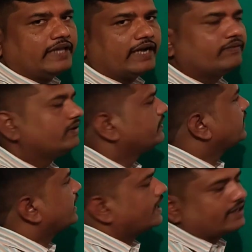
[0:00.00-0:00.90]
That way
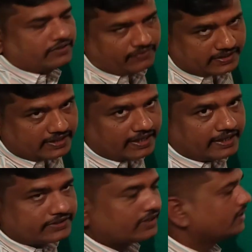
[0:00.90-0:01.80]
we can write the first
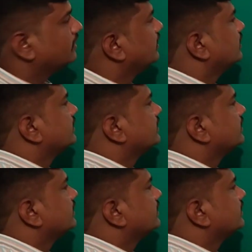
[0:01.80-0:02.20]
condition.